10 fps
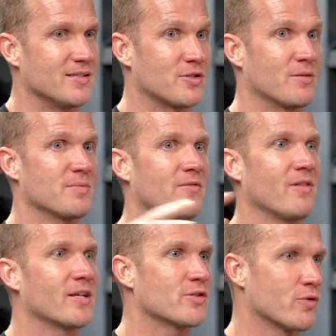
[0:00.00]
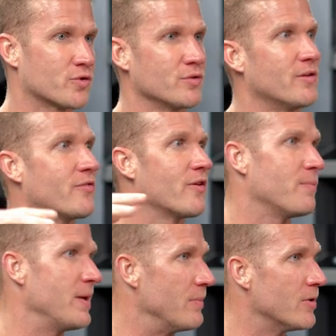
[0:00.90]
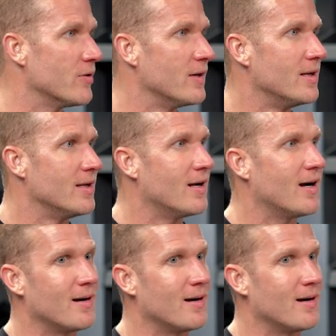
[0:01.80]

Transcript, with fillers: in terms of like social in front of people mm-hmm.